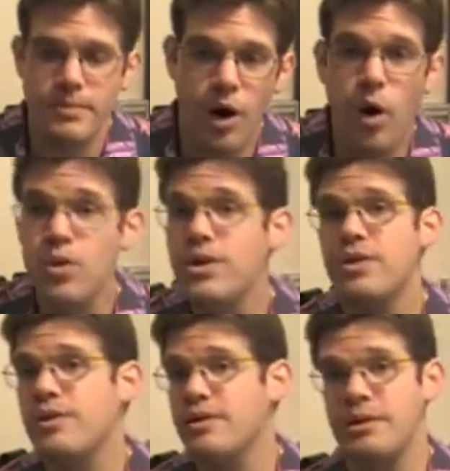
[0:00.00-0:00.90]
whole
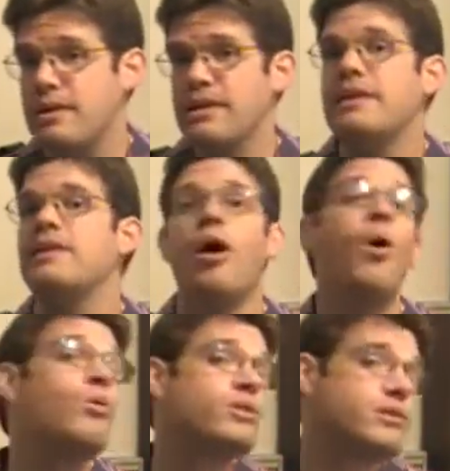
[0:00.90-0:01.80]
nother
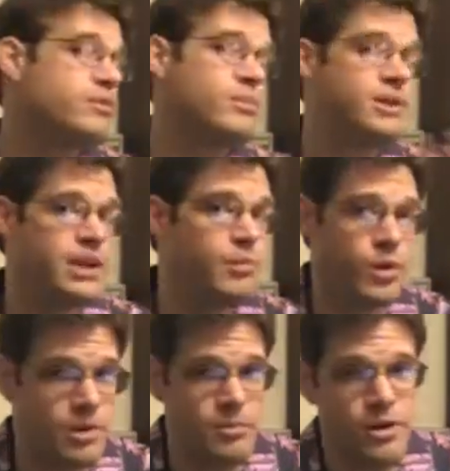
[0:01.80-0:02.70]
whole nother Monday
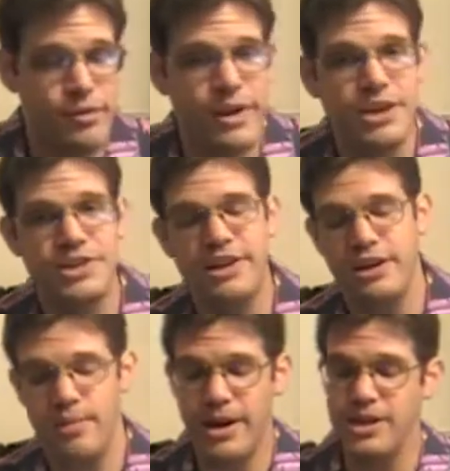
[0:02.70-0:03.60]
morning motivation
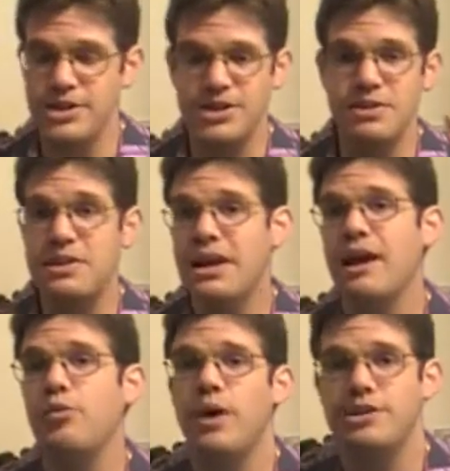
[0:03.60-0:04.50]
here, but I'll just
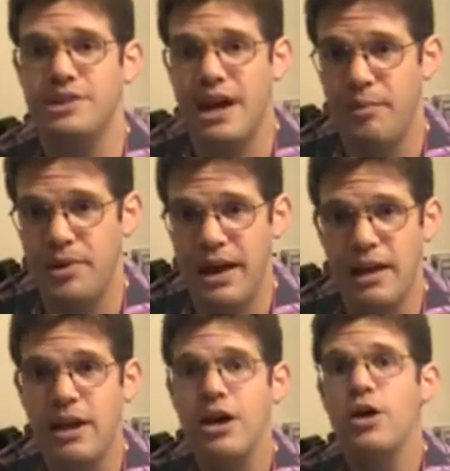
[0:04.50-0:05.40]
kind of whet your appetite.
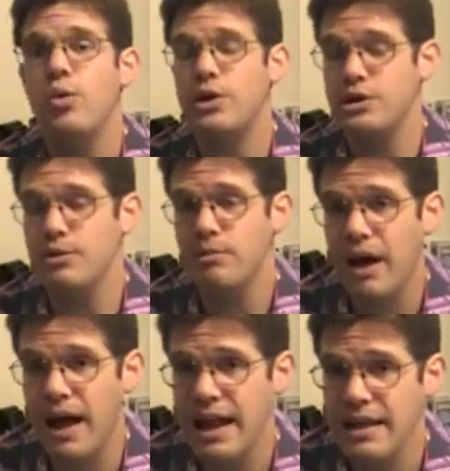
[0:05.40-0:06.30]
When your
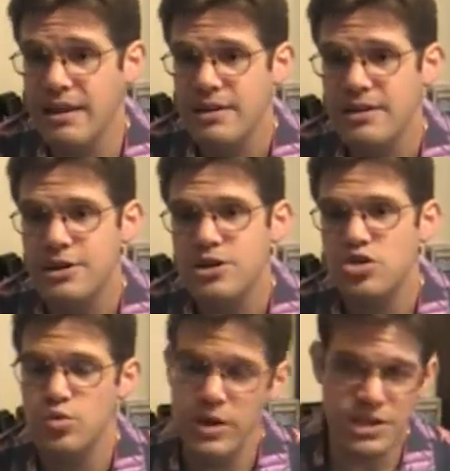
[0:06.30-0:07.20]
mind
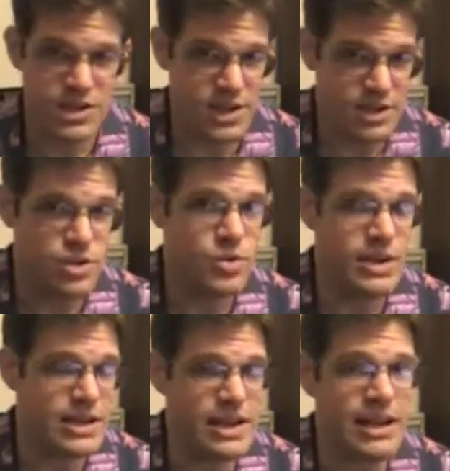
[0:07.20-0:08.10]
switches into a
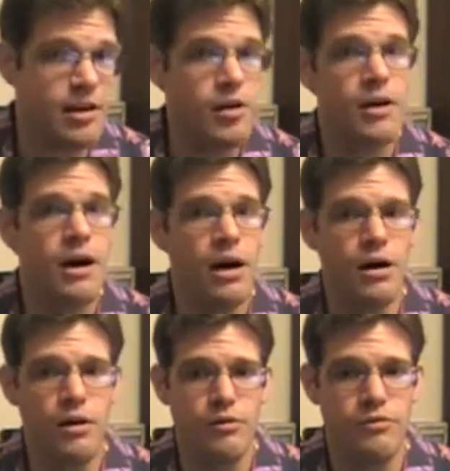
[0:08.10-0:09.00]
gear
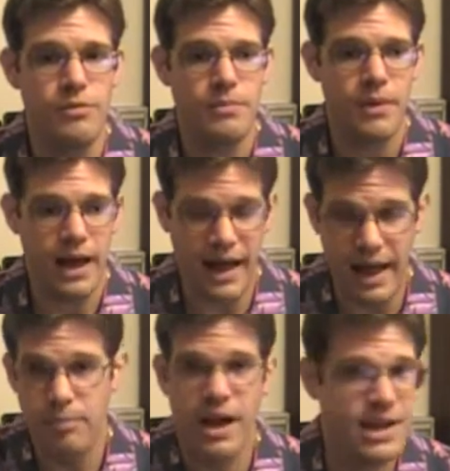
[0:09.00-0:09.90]
of
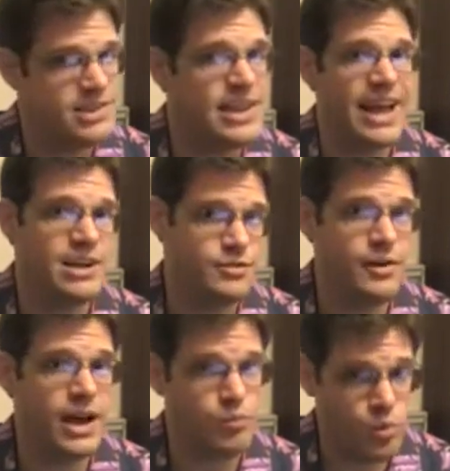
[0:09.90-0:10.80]
I'm not
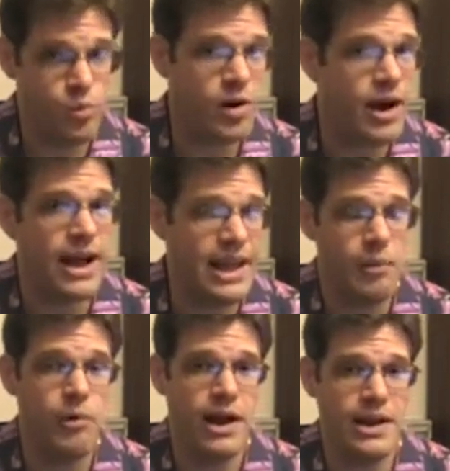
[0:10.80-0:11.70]
satisfied with where I
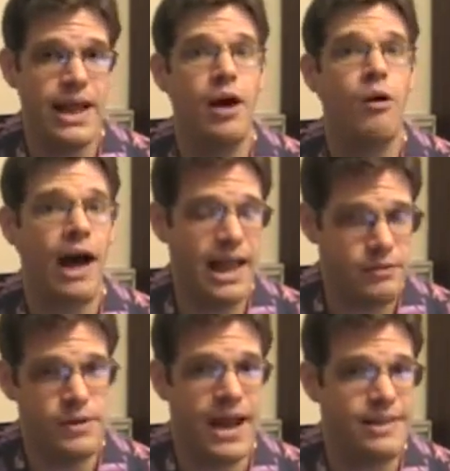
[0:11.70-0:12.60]
am right now, I
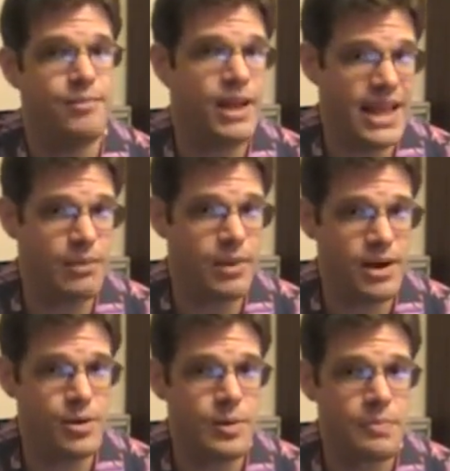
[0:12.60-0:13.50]
have got to make it
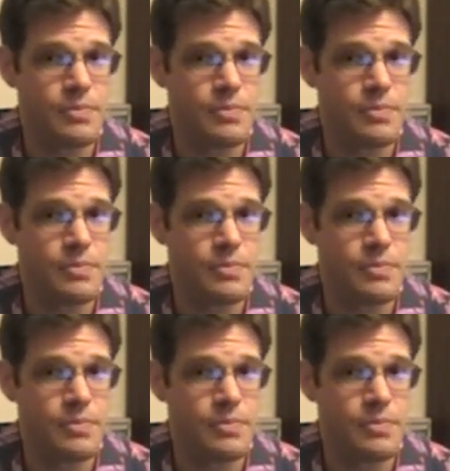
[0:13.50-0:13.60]
better.